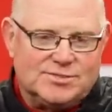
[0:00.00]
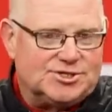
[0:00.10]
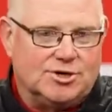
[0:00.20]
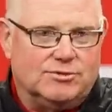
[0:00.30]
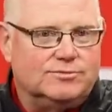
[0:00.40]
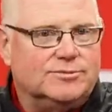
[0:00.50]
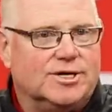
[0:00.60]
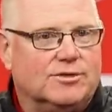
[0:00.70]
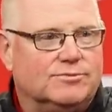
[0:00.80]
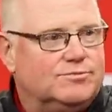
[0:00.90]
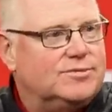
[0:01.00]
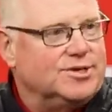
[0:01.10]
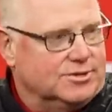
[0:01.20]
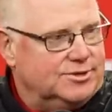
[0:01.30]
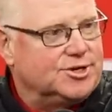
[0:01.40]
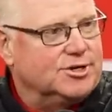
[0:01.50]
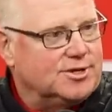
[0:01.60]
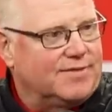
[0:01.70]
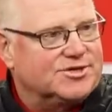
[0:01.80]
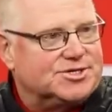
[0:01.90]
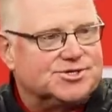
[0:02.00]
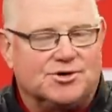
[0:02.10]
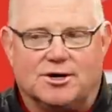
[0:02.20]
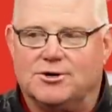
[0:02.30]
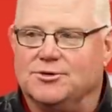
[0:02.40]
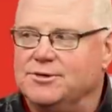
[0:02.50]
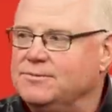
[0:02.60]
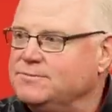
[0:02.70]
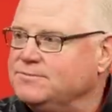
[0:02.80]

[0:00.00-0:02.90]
So, you know, you struck a chord.